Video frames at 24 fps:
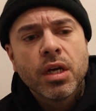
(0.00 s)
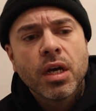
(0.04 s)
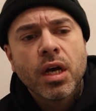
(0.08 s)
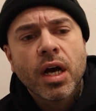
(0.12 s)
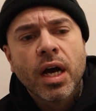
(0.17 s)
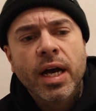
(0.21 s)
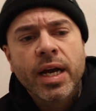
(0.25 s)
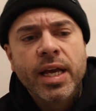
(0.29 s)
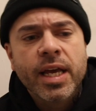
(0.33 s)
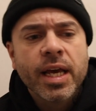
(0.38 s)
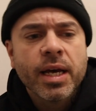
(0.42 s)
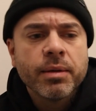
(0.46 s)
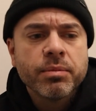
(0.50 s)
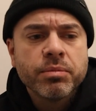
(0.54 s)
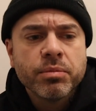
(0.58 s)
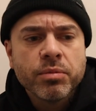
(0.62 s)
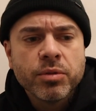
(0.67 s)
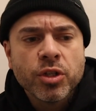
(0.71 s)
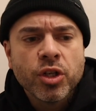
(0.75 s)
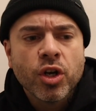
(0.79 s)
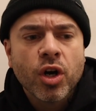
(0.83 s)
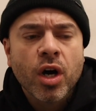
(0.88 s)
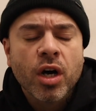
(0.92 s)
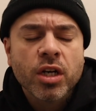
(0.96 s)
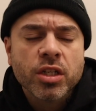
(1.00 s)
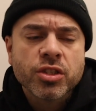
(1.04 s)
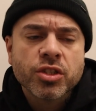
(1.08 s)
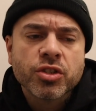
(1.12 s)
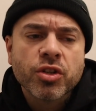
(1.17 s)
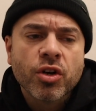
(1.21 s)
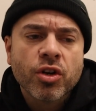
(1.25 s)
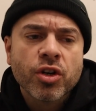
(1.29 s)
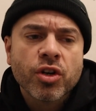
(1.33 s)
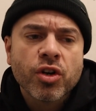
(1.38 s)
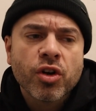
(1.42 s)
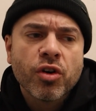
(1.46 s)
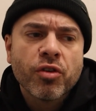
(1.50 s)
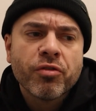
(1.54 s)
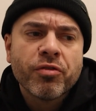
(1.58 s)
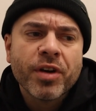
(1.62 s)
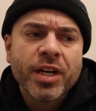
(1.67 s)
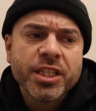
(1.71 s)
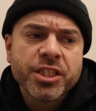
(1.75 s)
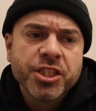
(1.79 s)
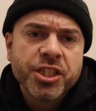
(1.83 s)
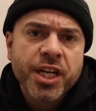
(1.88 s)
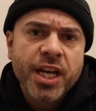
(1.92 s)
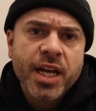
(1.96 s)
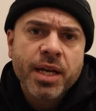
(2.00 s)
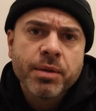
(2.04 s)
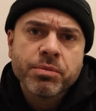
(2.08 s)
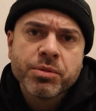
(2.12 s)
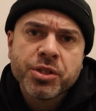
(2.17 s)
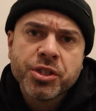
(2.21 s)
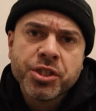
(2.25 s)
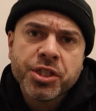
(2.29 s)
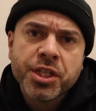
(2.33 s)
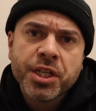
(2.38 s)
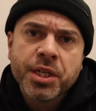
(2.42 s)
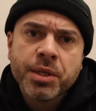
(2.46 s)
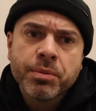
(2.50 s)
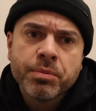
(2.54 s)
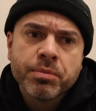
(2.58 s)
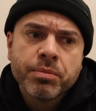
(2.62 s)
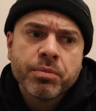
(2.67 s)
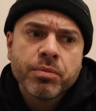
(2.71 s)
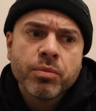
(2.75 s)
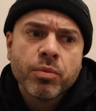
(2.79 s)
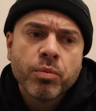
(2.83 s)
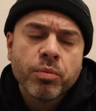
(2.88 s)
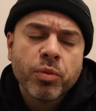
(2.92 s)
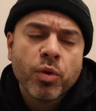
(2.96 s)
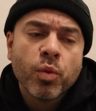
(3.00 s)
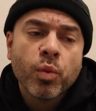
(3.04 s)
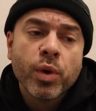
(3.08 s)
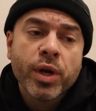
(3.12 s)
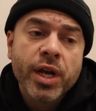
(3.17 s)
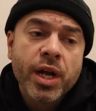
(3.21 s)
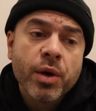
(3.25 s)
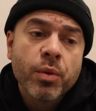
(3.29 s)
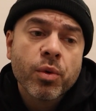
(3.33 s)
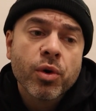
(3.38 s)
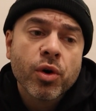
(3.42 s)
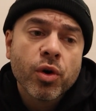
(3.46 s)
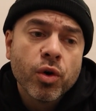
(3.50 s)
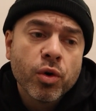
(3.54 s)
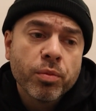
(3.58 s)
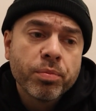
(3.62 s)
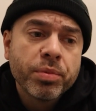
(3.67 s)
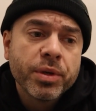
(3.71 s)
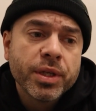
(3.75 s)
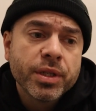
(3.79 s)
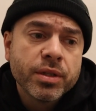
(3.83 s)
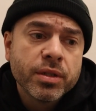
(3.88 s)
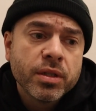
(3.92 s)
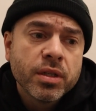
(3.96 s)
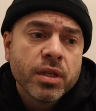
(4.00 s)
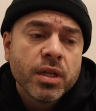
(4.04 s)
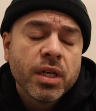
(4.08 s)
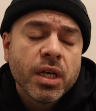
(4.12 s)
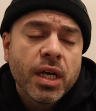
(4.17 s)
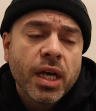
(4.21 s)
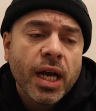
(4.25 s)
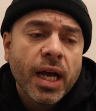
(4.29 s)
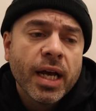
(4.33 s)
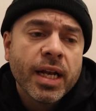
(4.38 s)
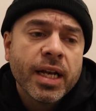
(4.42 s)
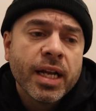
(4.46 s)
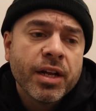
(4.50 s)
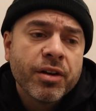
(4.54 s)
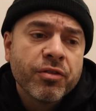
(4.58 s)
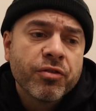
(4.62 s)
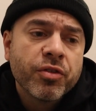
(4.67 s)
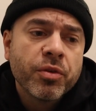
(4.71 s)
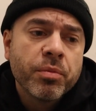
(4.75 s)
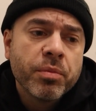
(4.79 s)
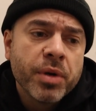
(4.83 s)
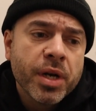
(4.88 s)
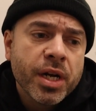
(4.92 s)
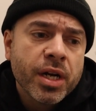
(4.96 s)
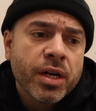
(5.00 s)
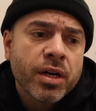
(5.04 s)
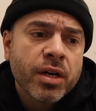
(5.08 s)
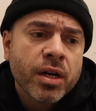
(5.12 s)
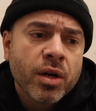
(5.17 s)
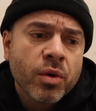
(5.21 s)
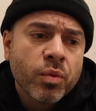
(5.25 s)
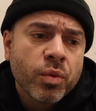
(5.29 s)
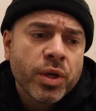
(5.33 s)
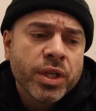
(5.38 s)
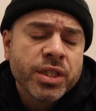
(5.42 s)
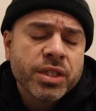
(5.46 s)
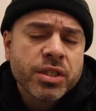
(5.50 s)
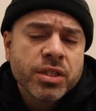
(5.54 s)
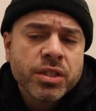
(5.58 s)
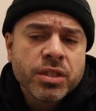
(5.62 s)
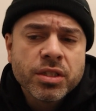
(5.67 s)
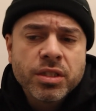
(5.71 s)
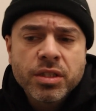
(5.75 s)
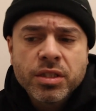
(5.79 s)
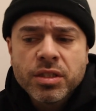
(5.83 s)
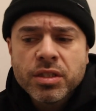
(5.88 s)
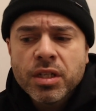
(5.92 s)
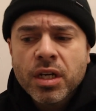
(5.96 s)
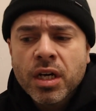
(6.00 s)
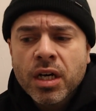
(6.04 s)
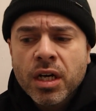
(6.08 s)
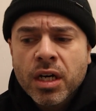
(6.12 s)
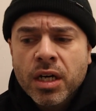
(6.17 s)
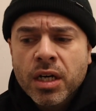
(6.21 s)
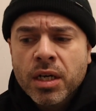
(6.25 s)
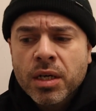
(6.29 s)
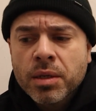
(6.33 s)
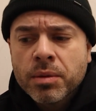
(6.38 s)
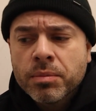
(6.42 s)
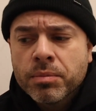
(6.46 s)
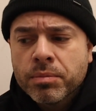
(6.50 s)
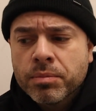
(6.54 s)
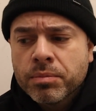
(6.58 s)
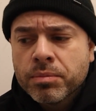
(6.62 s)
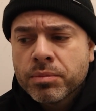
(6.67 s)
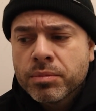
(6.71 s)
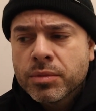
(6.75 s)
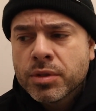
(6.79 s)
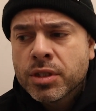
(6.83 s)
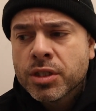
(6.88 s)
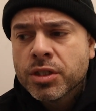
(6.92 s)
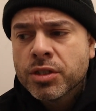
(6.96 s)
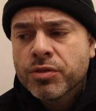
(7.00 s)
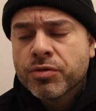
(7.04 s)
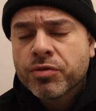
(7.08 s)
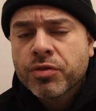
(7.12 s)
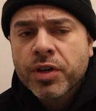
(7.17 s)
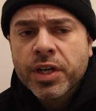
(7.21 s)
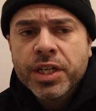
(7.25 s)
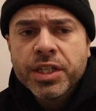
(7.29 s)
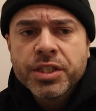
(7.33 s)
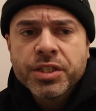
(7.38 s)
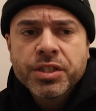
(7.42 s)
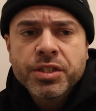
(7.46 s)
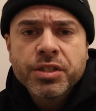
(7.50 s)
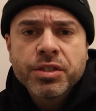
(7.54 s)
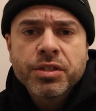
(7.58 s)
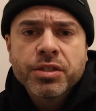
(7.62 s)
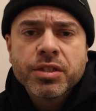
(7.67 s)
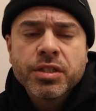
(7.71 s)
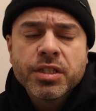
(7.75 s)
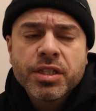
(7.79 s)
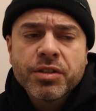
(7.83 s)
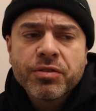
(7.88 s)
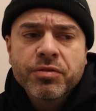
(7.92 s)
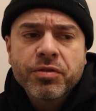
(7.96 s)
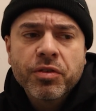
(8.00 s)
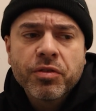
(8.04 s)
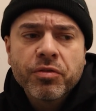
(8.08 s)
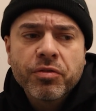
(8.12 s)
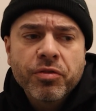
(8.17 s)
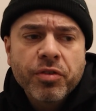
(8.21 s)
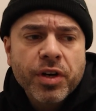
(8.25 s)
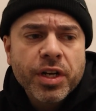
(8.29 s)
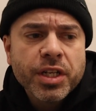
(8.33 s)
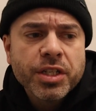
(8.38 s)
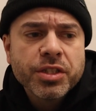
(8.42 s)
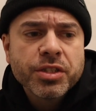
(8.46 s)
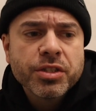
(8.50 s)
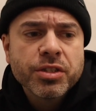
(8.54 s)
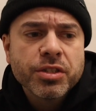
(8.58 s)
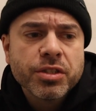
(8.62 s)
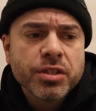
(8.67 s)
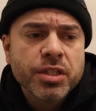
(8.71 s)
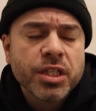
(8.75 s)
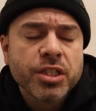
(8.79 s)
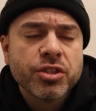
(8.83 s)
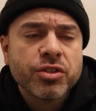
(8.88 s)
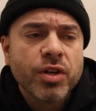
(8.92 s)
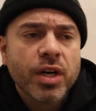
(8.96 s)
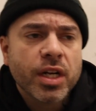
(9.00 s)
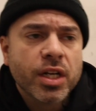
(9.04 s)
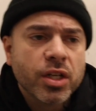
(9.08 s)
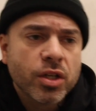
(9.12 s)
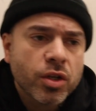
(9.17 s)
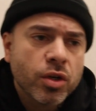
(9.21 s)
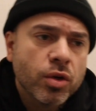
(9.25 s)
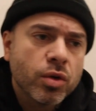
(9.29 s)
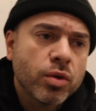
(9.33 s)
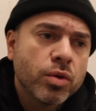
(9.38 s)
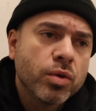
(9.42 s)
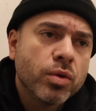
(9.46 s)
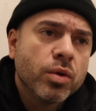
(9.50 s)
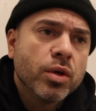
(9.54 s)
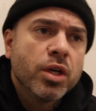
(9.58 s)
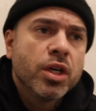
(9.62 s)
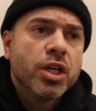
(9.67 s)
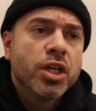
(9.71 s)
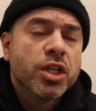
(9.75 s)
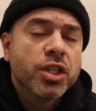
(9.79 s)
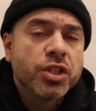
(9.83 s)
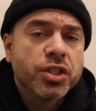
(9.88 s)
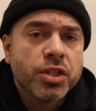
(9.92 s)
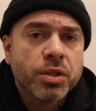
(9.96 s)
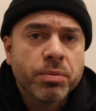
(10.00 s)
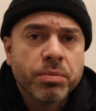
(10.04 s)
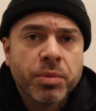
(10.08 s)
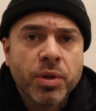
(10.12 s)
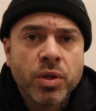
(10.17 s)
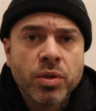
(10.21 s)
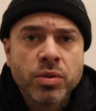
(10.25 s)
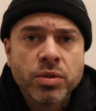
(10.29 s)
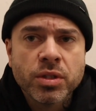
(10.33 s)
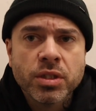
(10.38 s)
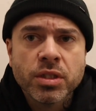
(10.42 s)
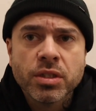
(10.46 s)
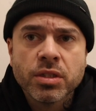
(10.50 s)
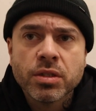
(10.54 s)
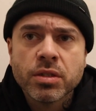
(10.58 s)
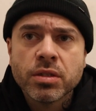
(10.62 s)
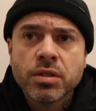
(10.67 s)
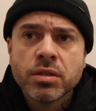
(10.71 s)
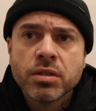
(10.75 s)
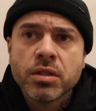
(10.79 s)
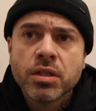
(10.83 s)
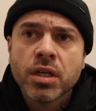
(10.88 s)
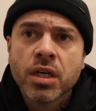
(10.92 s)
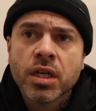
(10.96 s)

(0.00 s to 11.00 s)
I kept, I started off at Champ's Gym, but when they were open, and then from there I went to Frazier's, and then from Frazier's I tried to go to Bosey's